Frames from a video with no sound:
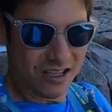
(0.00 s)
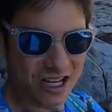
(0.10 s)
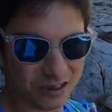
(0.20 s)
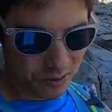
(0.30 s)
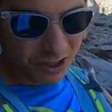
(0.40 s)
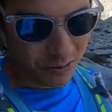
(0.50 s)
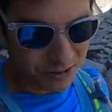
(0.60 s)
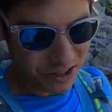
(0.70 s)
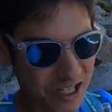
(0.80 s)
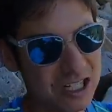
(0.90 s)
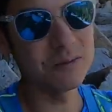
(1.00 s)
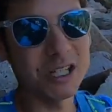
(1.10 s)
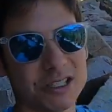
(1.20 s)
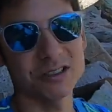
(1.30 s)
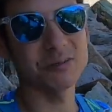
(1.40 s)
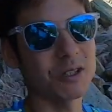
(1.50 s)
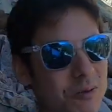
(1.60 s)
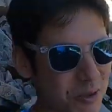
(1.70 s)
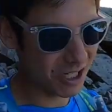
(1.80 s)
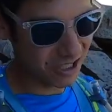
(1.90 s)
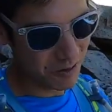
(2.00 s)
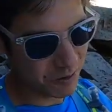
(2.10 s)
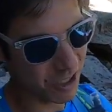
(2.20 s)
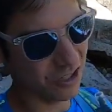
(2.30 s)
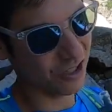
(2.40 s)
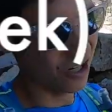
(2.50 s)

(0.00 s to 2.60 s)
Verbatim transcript: Last week, almost 80 miles, but I'll probably keep it under